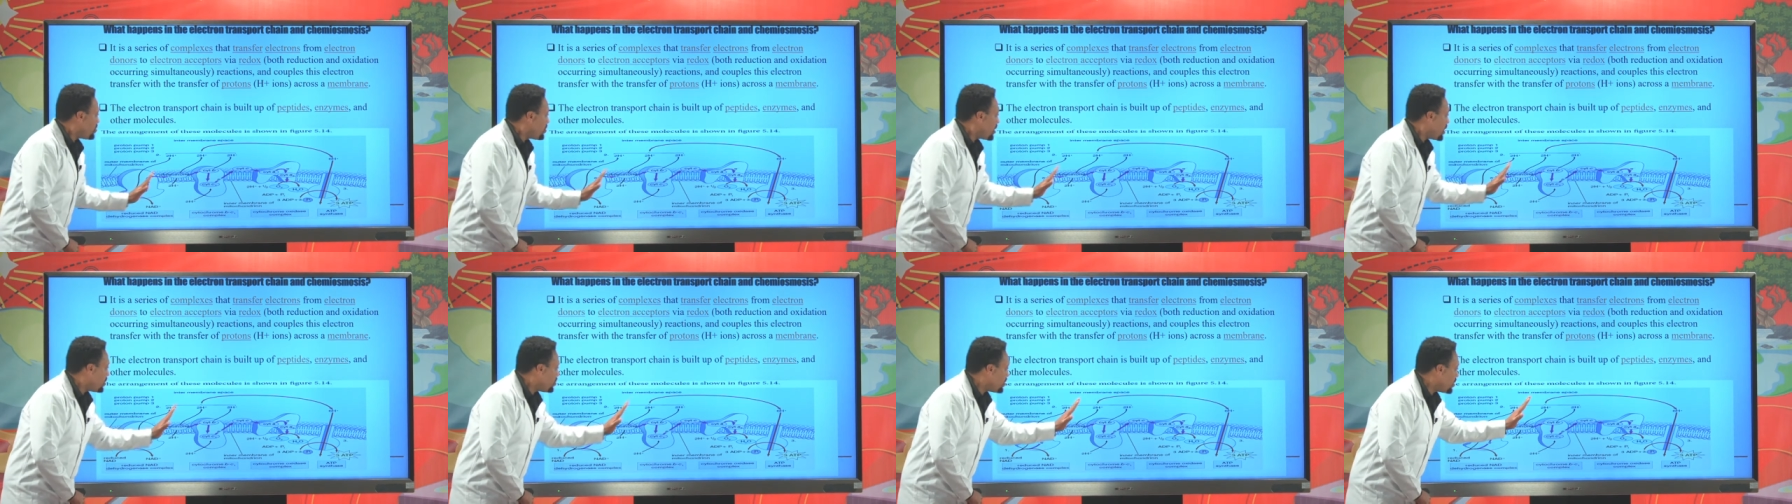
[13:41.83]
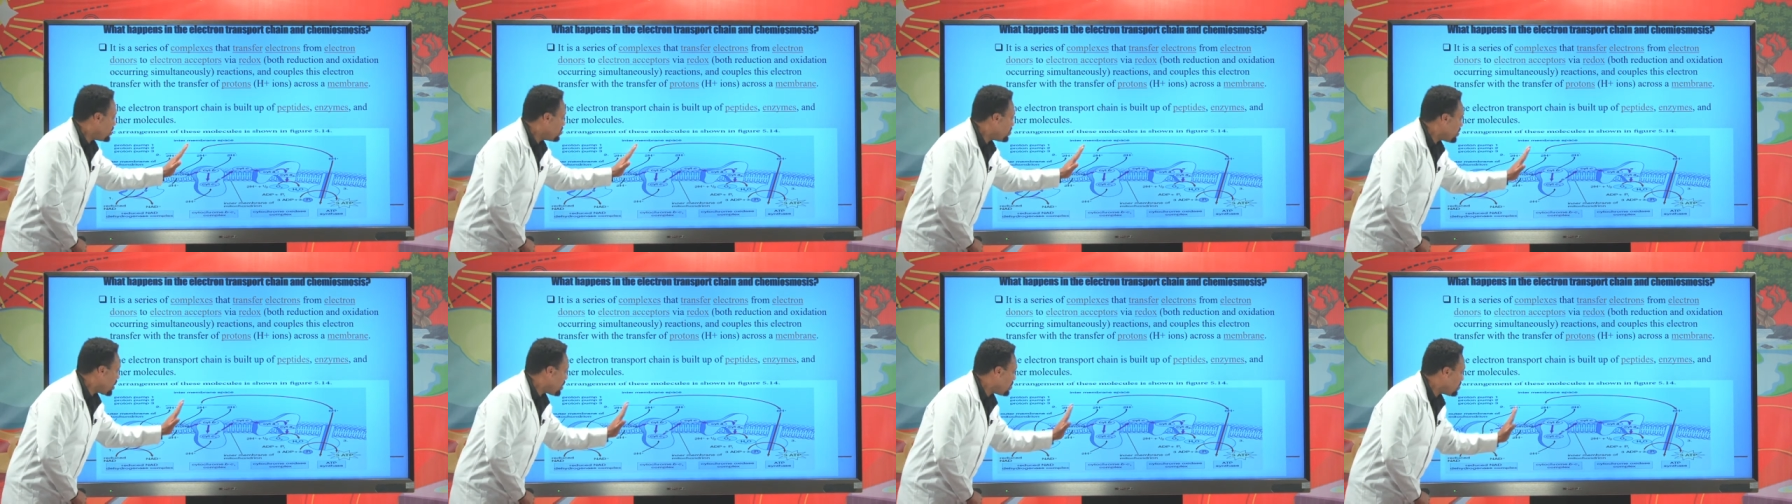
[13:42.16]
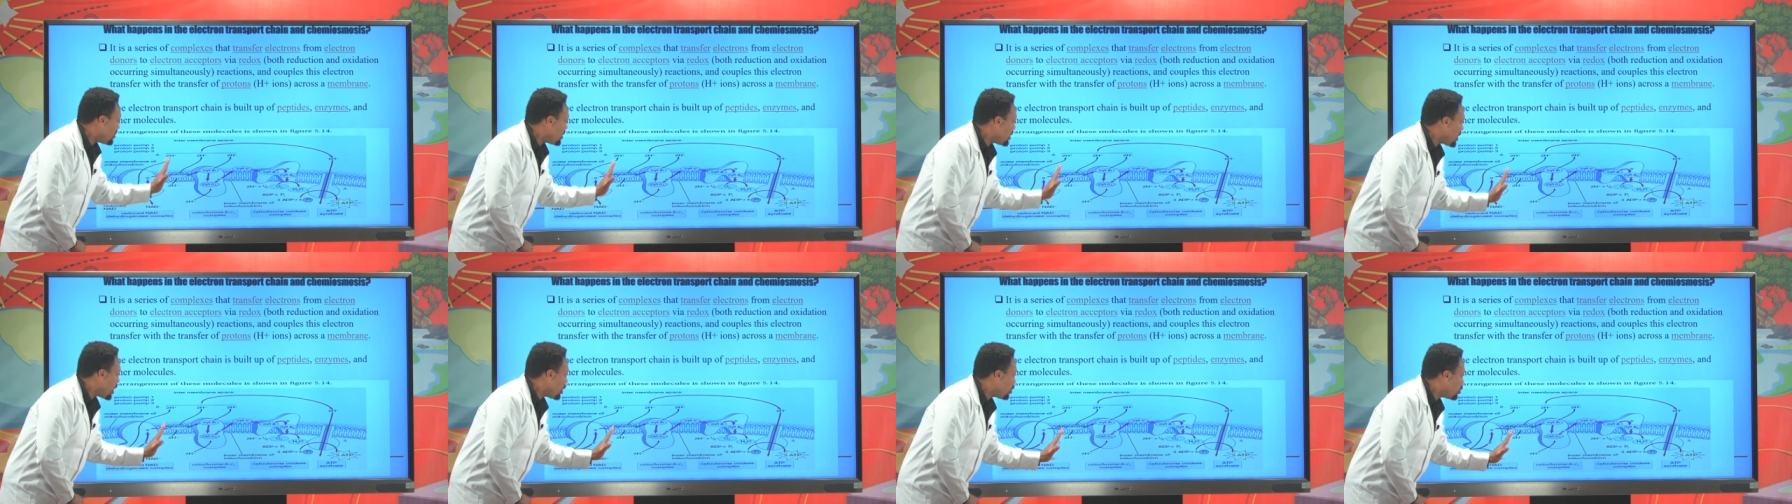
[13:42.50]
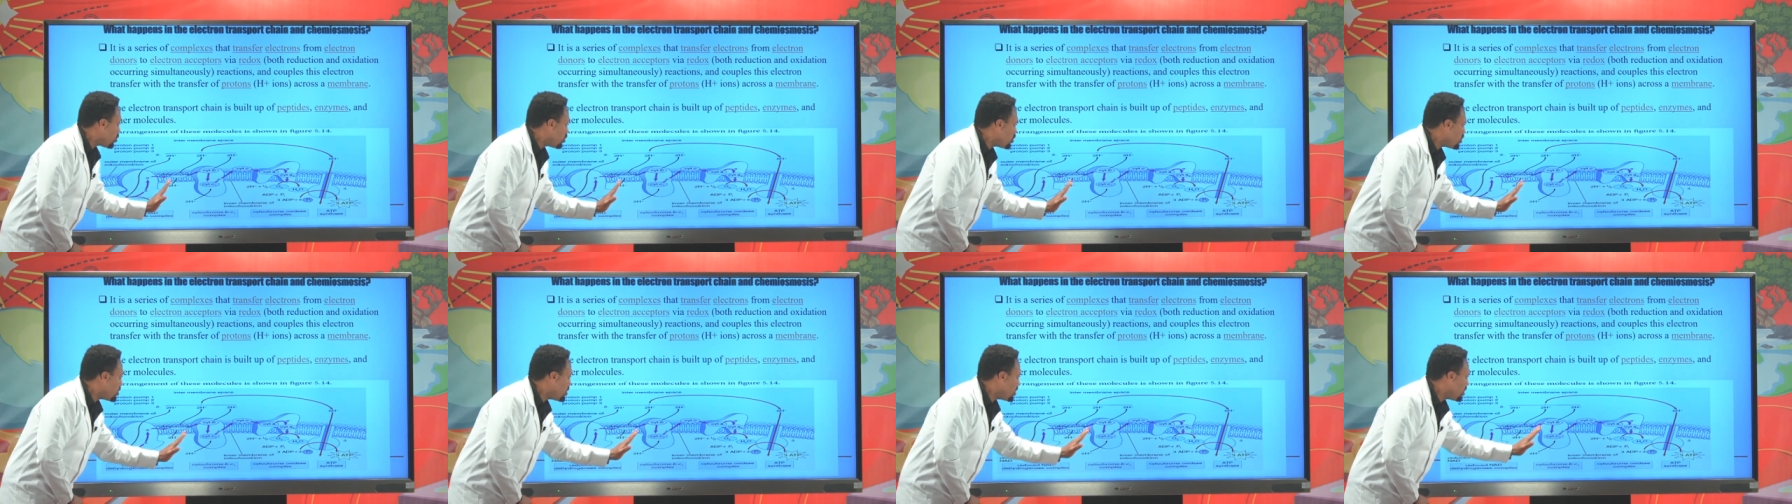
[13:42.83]
help in pumping
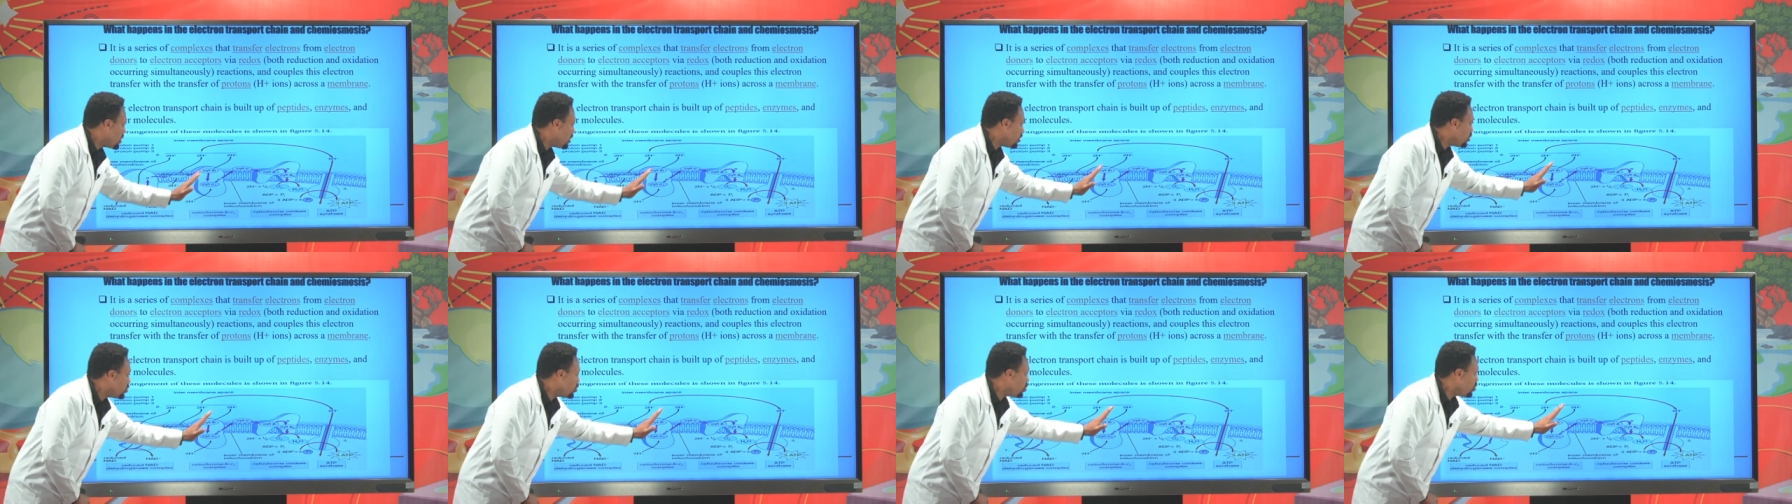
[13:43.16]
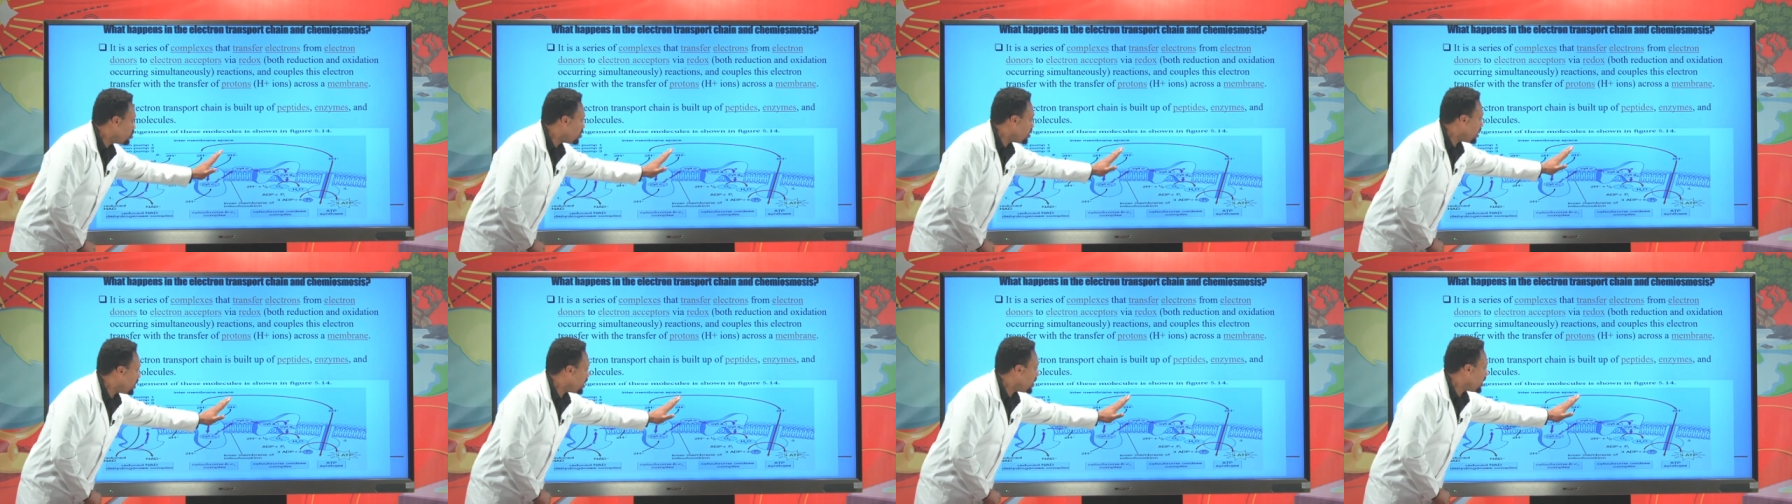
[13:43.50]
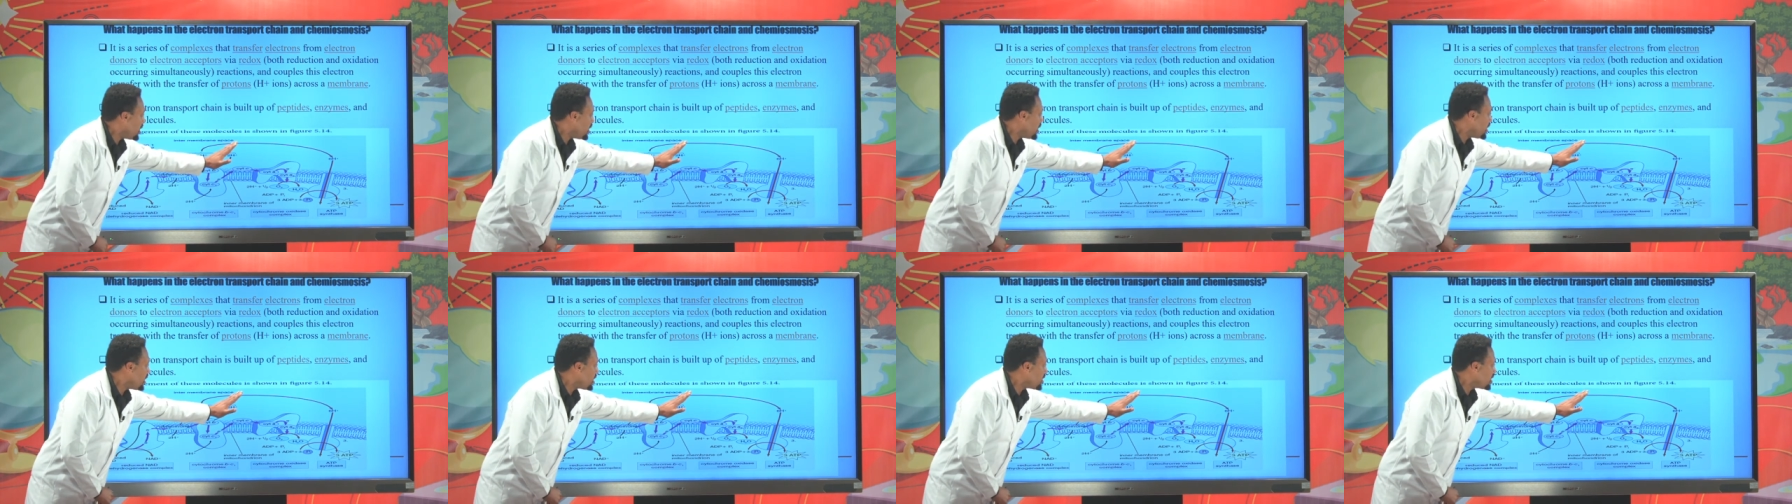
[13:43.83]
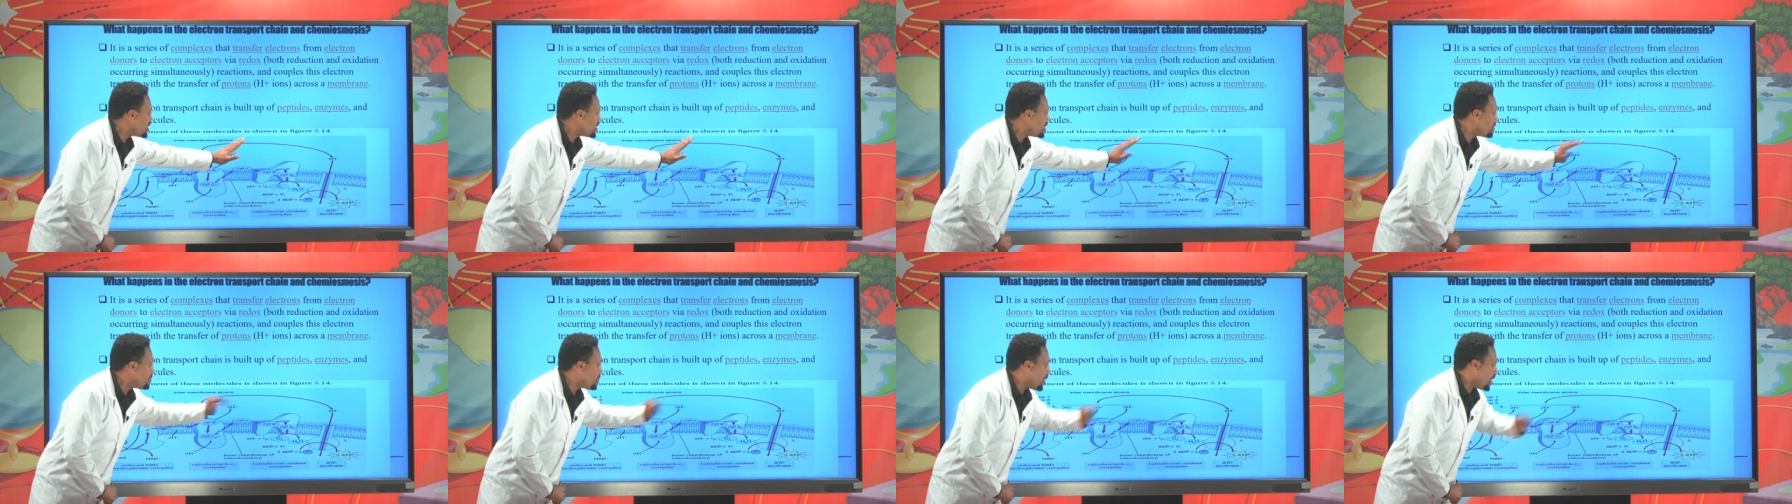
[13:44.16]
hydrogen into the inner
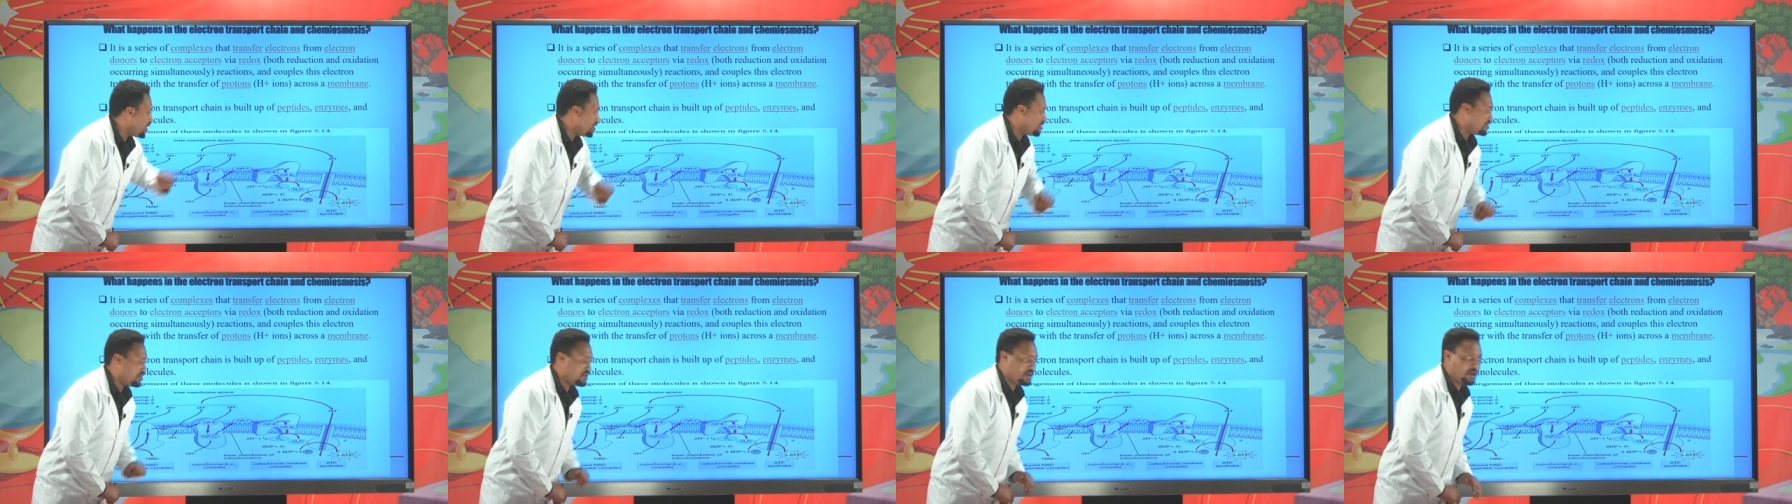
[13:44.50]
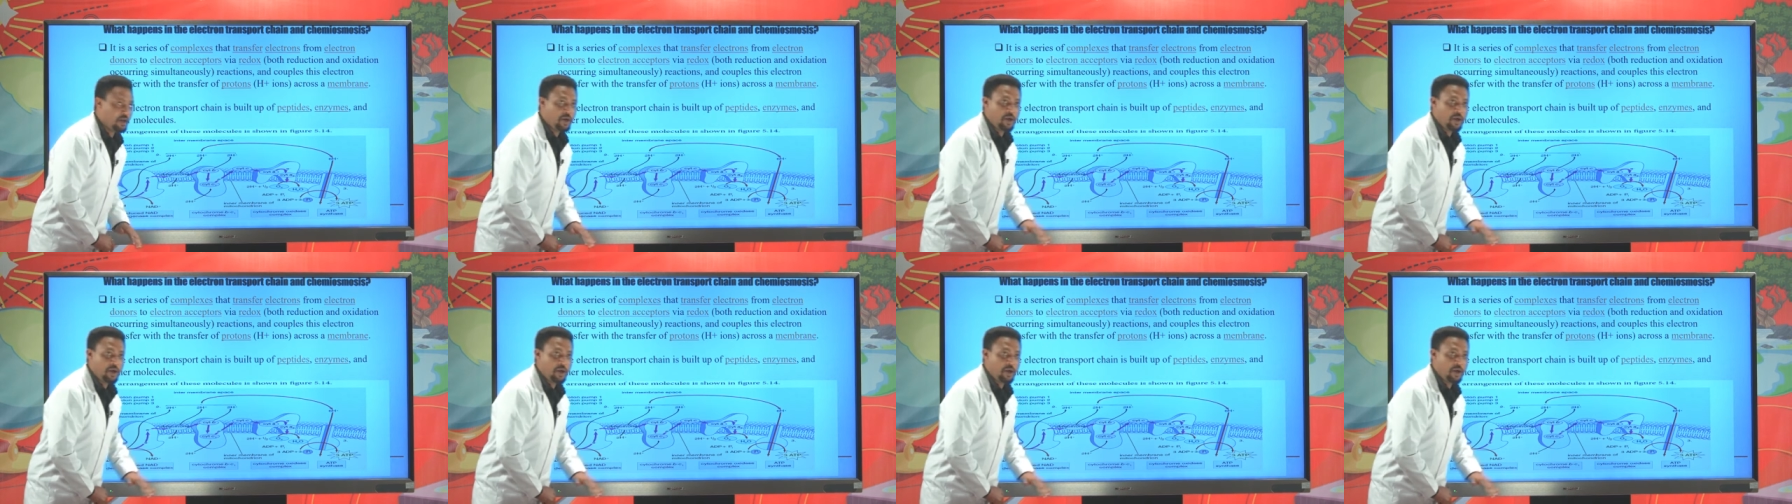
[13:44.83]
space,